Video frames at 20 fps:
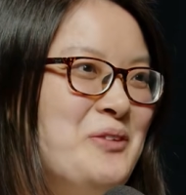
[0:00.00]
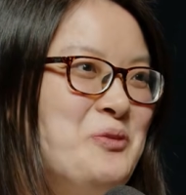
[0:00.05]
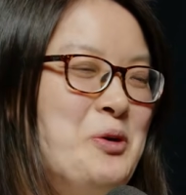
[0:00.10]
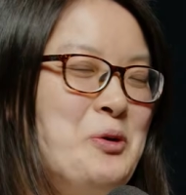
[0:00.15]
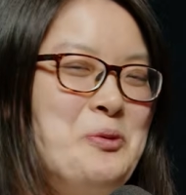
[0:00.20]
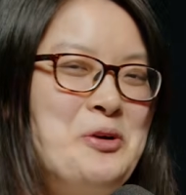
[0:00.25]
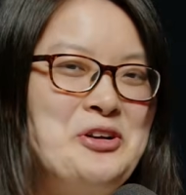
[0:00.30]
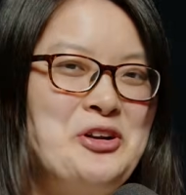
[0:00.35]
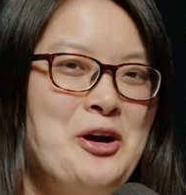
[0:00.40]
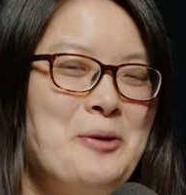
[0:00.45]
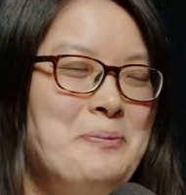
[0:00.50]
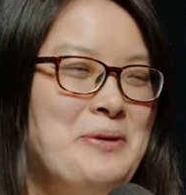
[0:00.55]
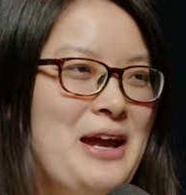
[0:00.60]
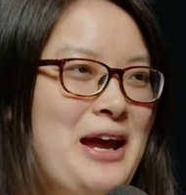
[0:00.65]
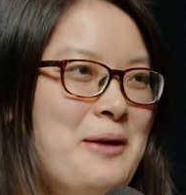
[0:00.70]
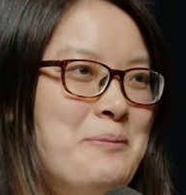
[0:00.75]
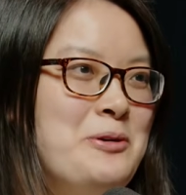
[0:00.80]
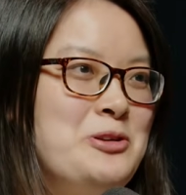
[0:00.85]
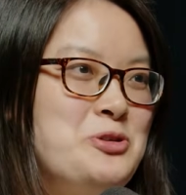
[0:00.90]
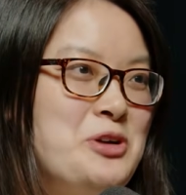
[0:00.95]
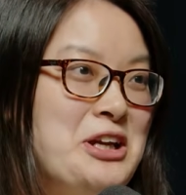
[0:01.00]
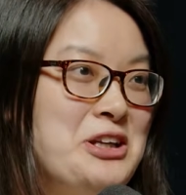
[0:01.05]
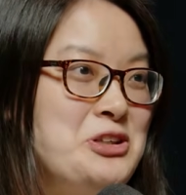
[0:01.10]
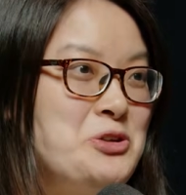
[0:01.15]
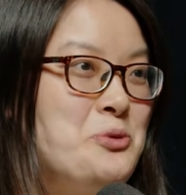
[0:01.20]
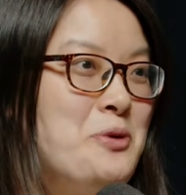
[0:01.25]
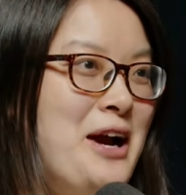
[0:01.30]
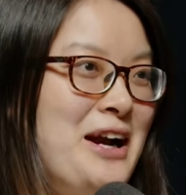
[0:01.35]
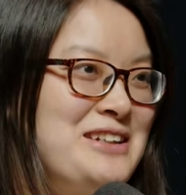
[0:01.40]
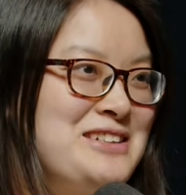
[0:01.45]
We will not be able to
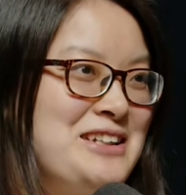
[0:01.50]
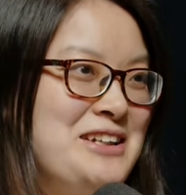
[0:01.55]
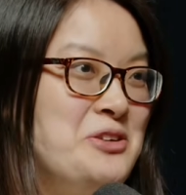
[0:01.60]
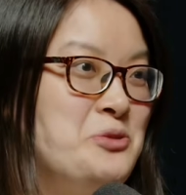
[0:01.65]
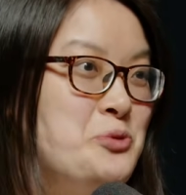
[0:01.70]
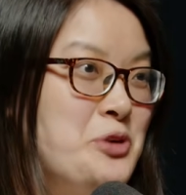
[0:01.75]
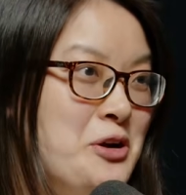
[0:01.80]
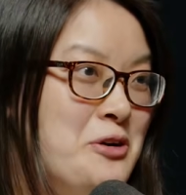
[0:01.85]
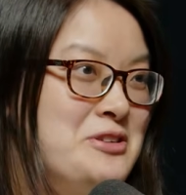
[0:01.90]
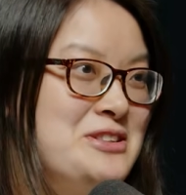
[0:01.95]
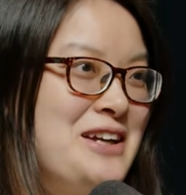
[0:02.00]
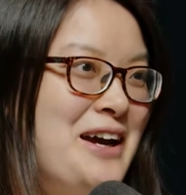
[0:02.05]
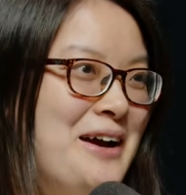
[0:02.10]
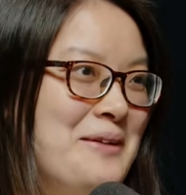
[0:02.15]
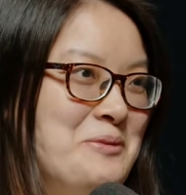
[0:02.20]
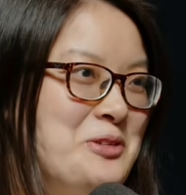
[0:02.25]
interact in real time.